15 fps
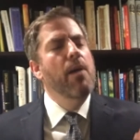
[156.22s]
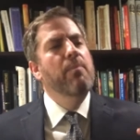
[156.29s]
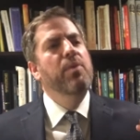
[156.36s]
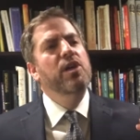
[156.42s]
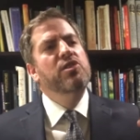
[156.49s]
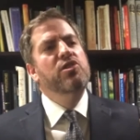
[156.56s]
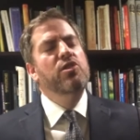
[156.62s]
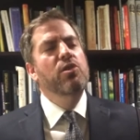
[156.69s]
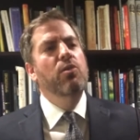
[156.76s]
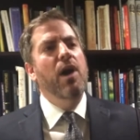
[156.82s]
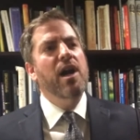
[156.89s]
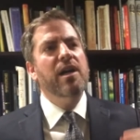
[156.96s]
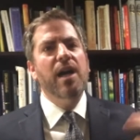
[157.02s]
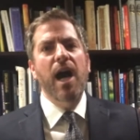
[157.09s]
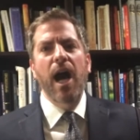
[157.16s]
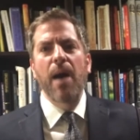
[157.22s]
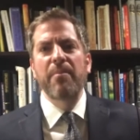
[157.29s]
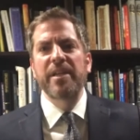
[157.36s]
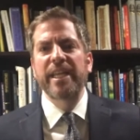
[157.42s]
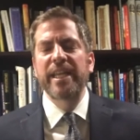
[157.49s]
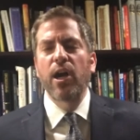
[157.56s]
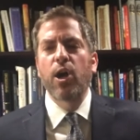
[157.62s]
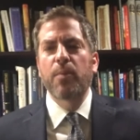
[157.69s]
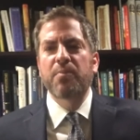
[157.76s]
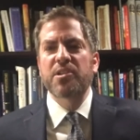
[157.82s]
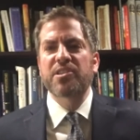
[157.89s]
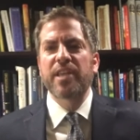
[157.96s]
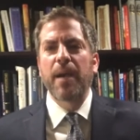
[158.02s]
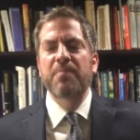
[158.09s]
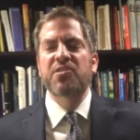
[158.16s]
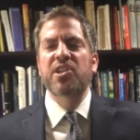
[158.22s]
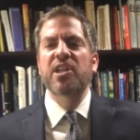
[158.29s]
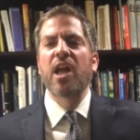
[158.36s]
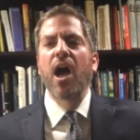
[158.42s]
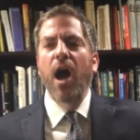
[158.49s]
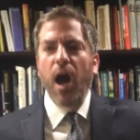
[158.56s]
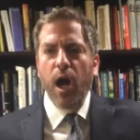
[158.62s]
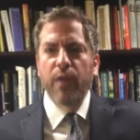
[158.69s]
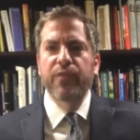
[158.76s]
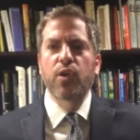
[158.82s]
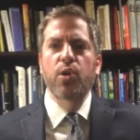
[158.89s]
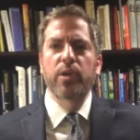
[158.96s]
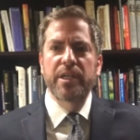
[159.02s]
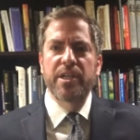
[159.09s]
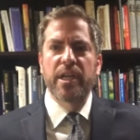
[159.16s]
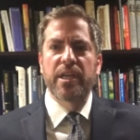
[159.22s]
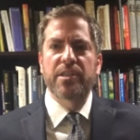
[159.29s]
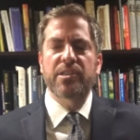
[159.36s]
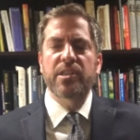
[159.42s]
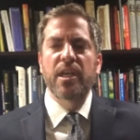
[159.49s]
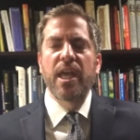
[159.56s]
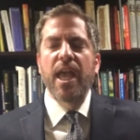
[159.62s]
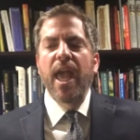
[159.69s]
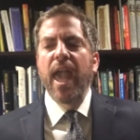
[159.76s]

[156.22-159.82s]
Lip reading: but to accommodate our perception of goodness.